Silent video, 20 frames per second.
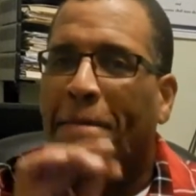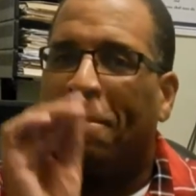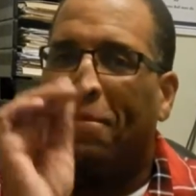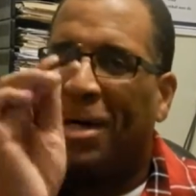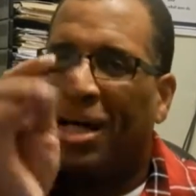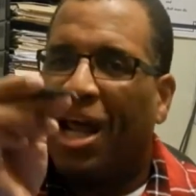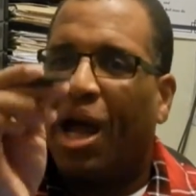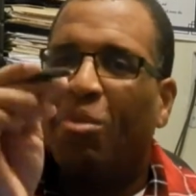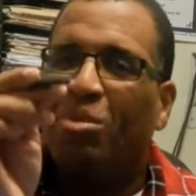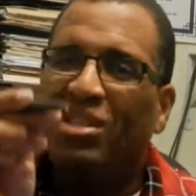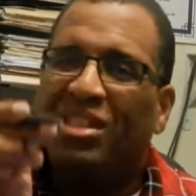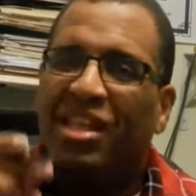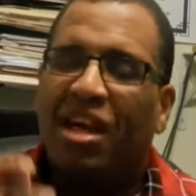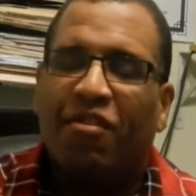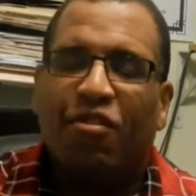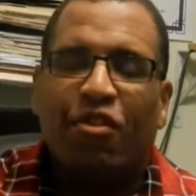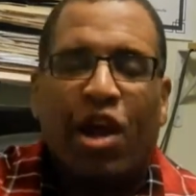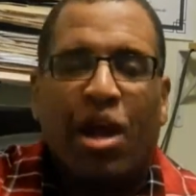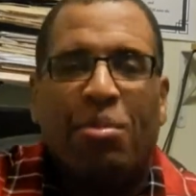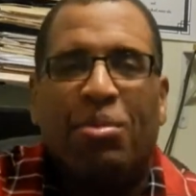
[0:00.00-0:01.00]
But I was
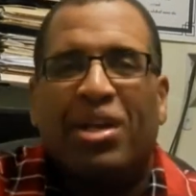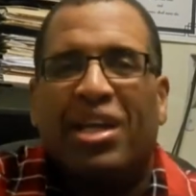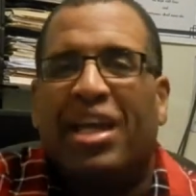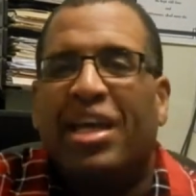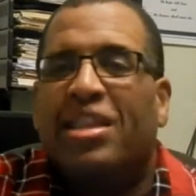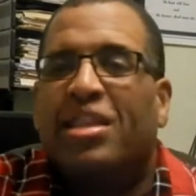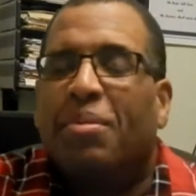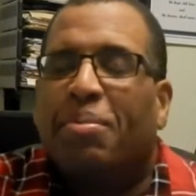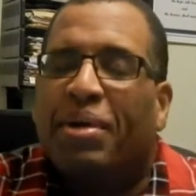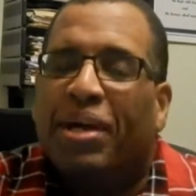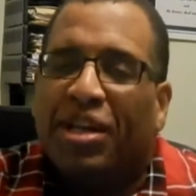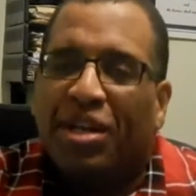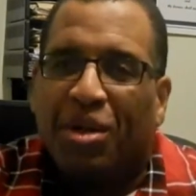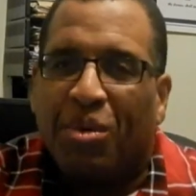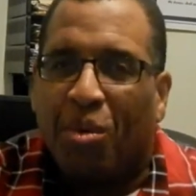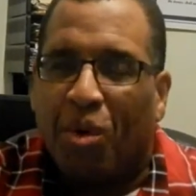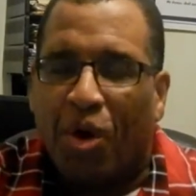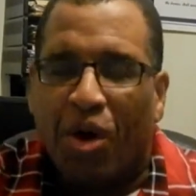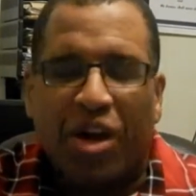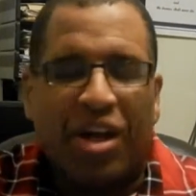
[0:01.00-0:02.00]
never able to get the pin
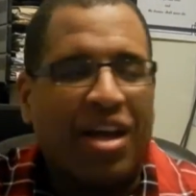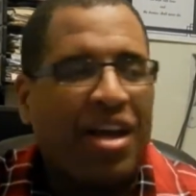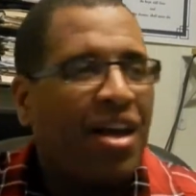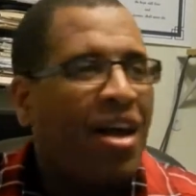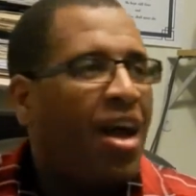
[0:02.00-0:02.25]
to work.